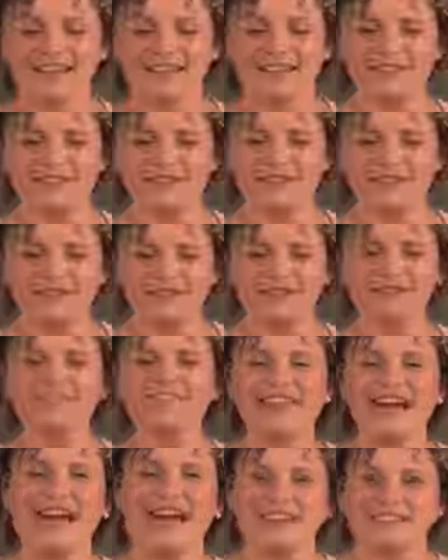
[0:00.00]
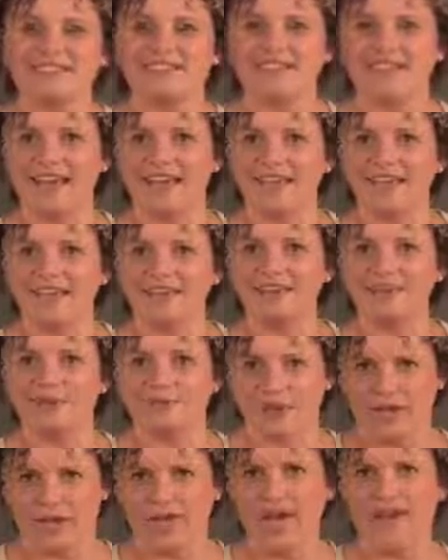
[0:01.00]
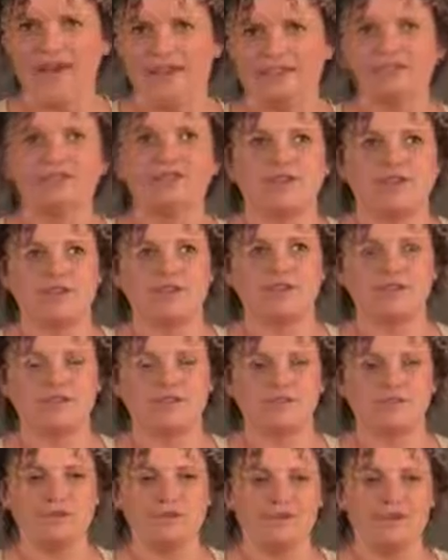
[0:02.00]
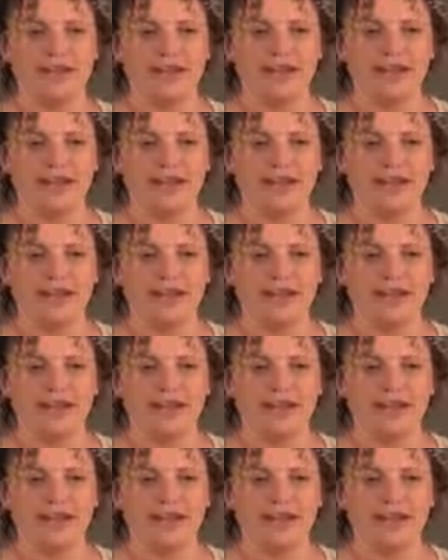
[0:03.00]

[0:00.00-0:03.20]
learned that it's okay to